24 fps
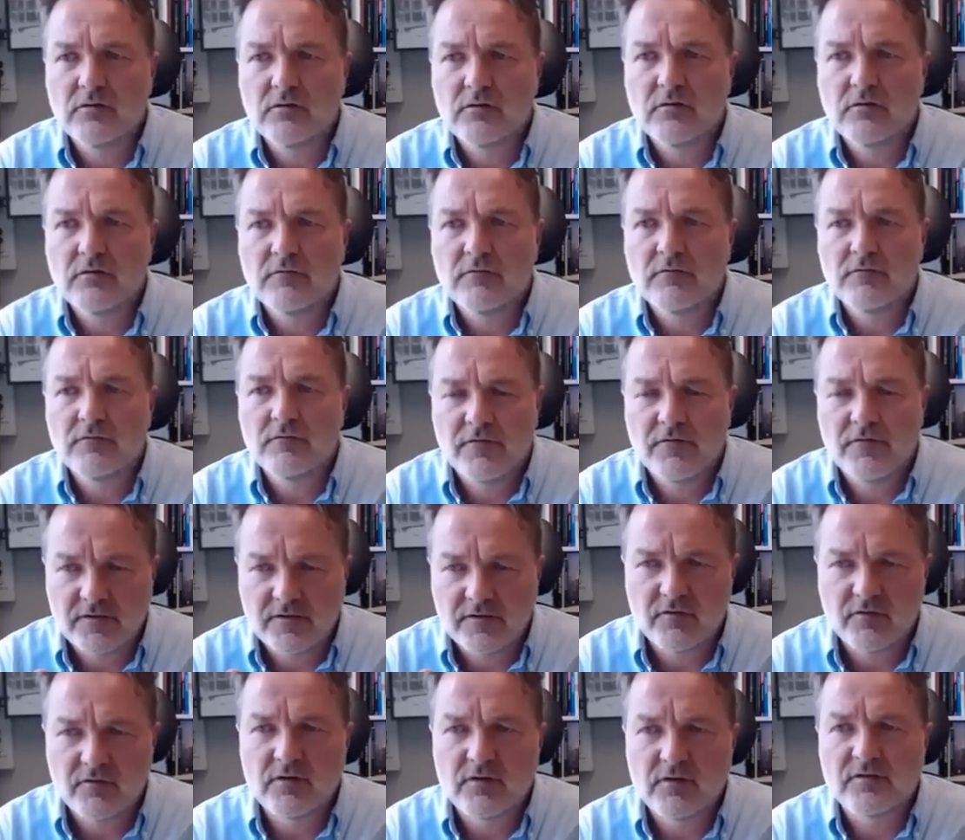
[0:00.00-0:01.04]

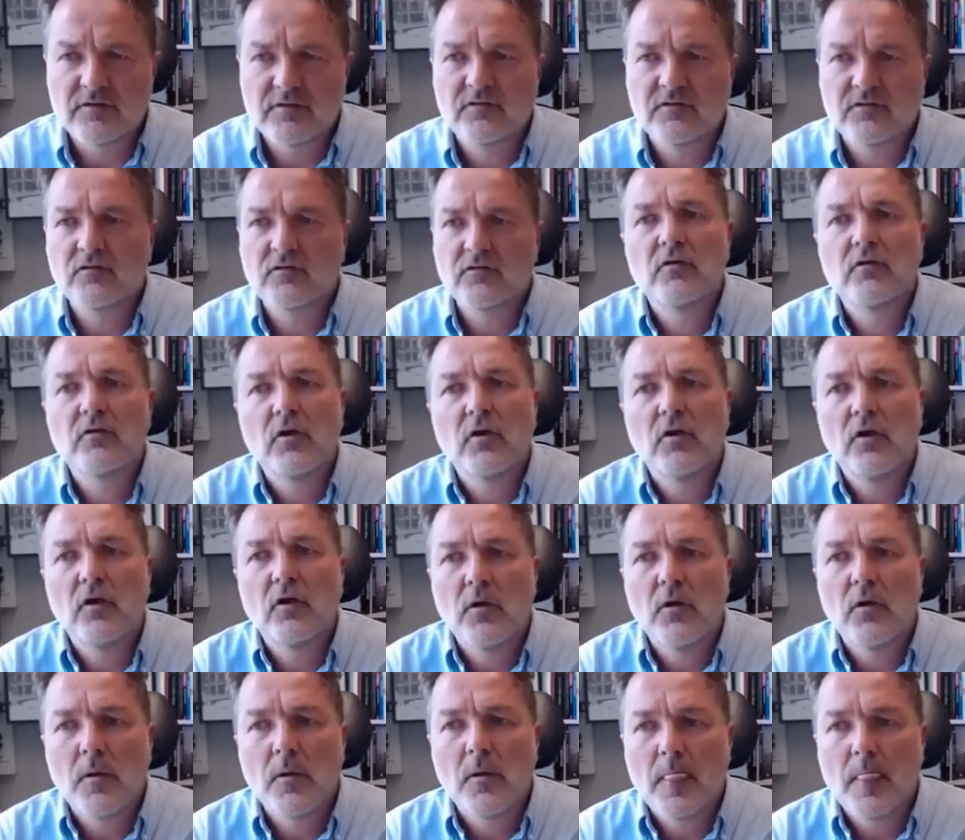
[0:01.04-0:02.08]
federalist
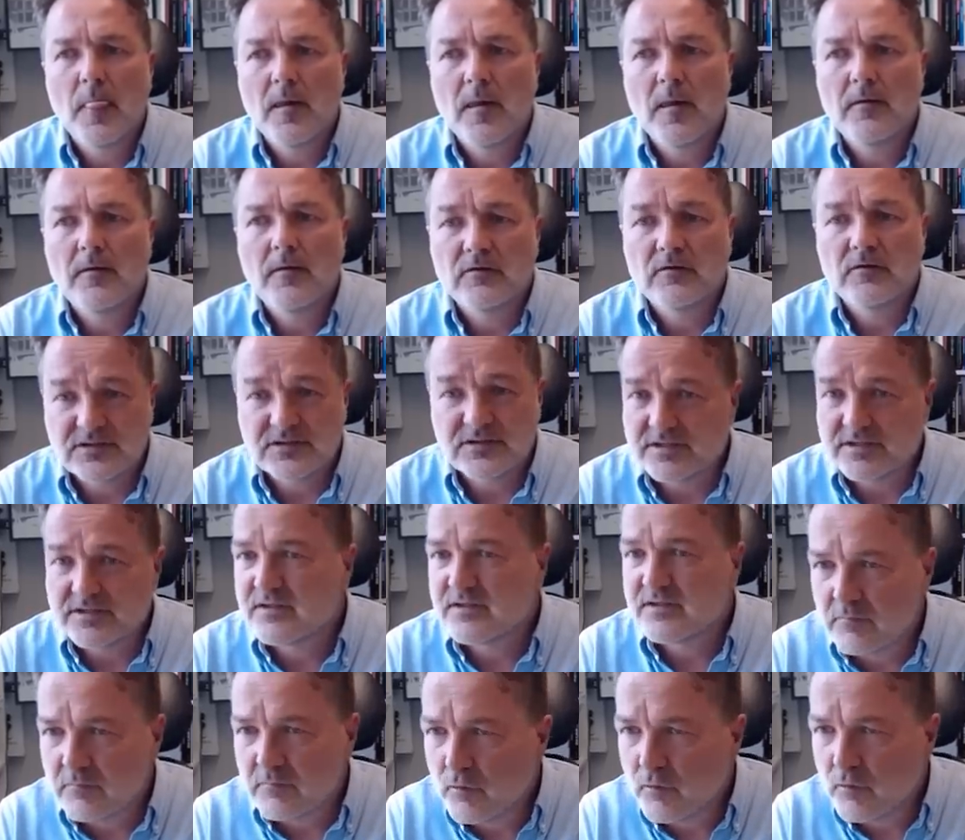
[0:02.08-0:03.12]
resistant
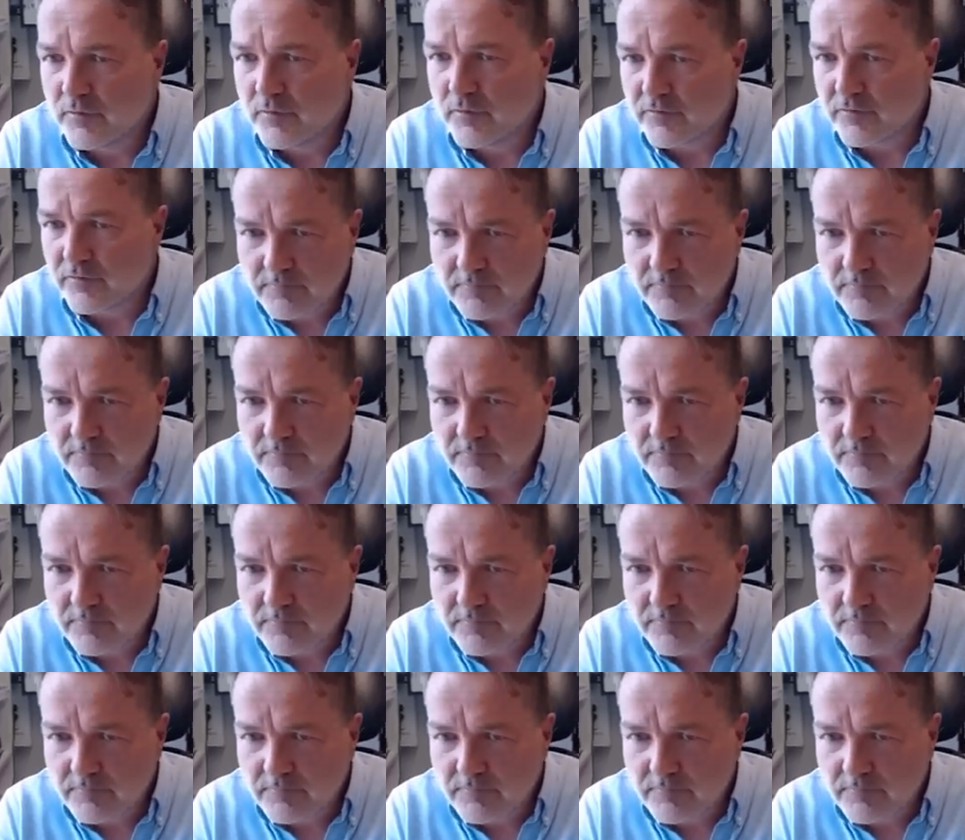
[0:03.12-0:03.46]
movement.